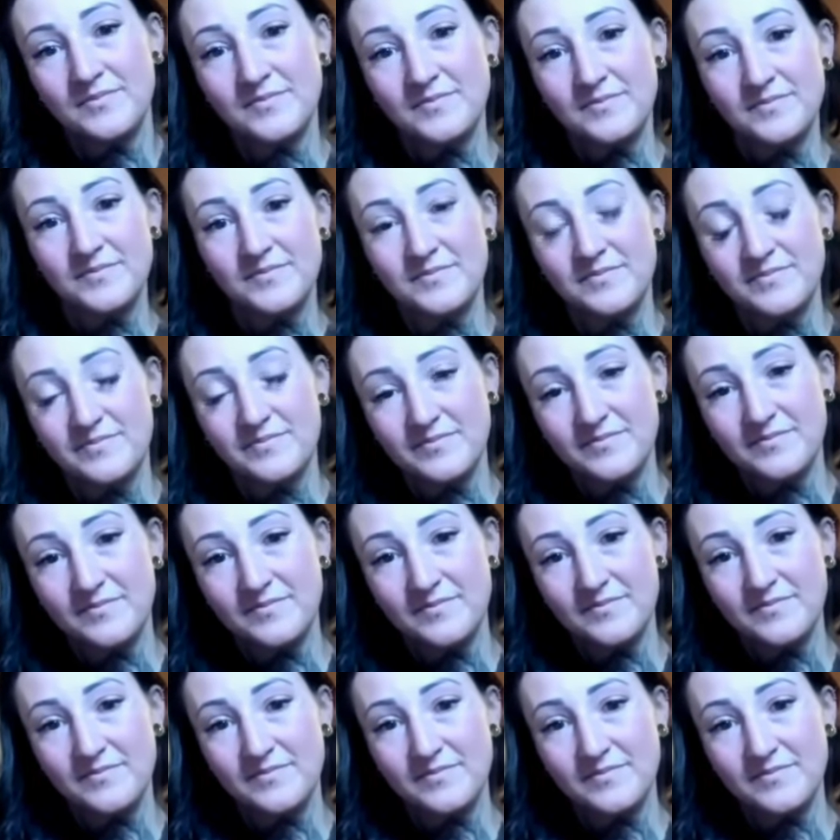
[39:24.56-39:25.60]

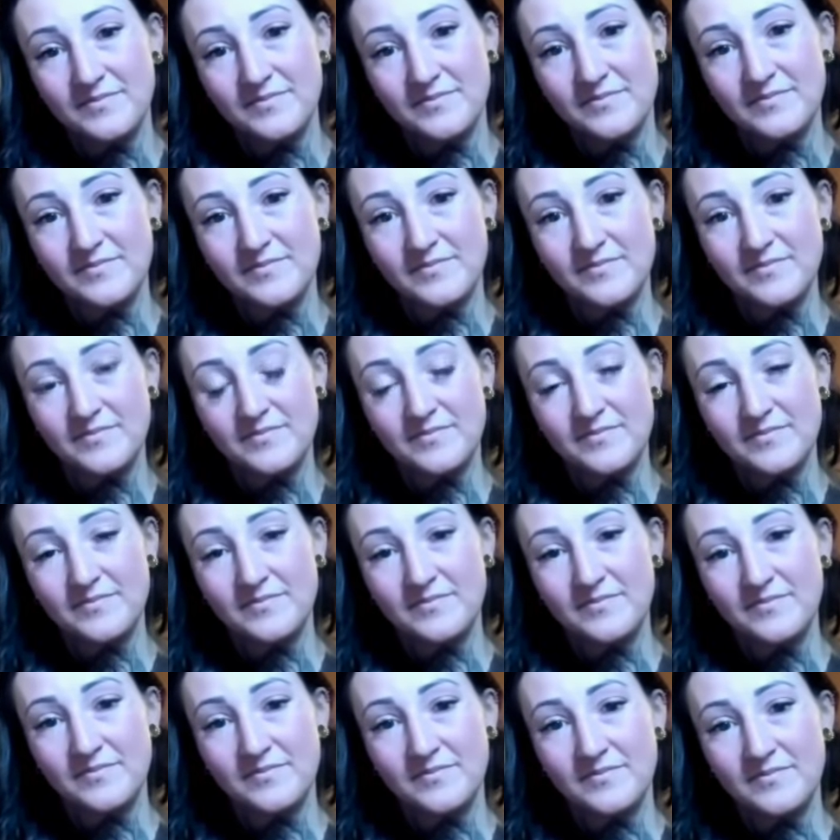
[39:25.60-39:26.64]

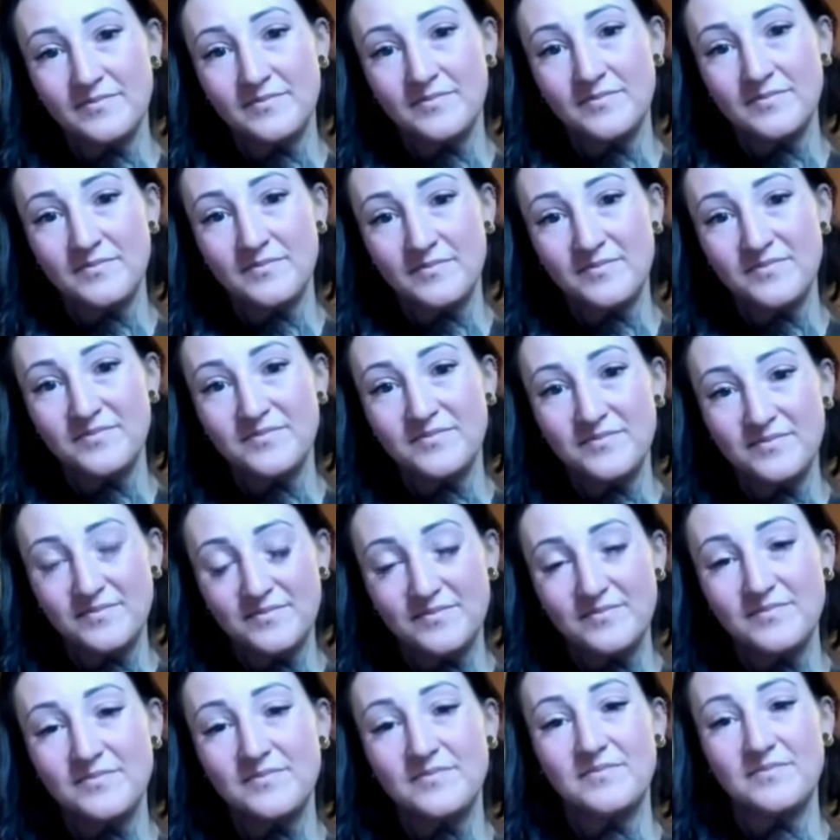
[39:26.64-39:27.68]

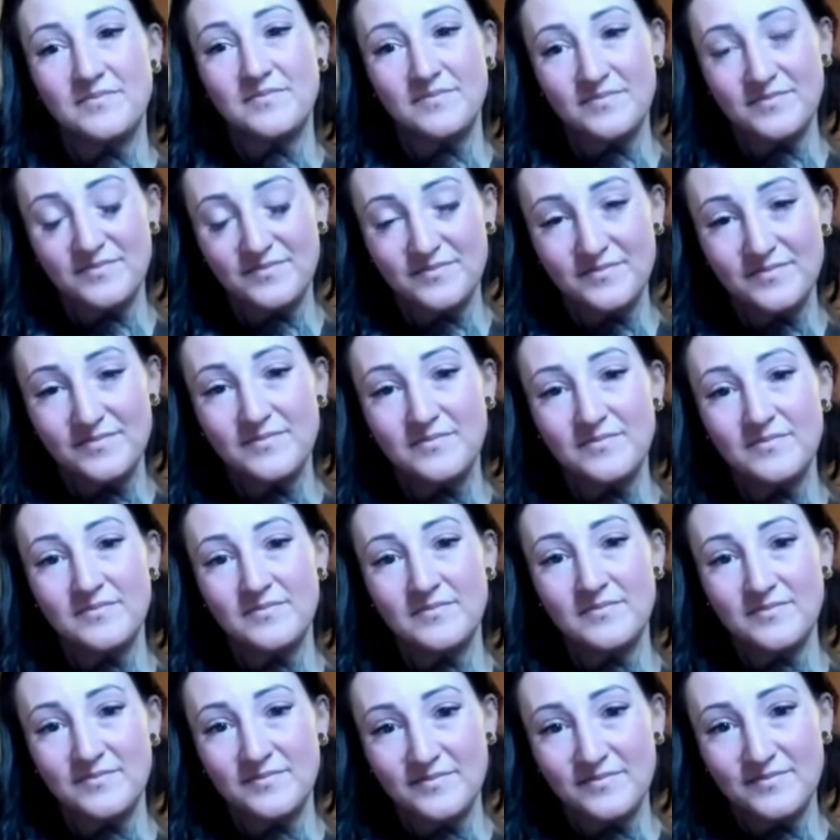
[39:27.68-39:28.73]

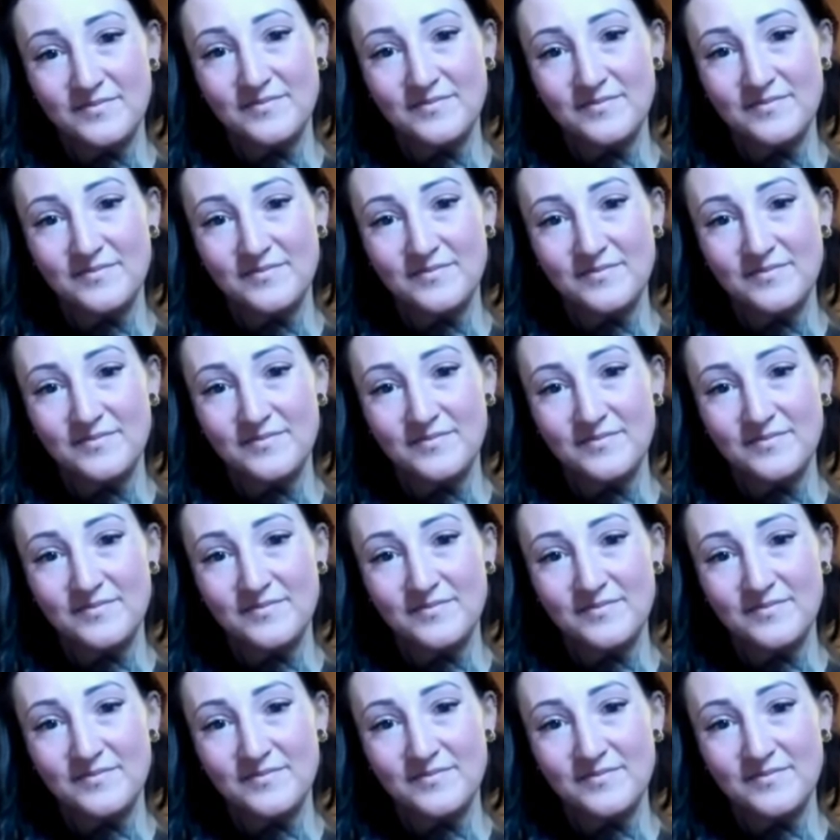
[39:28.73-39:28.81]
[no speech]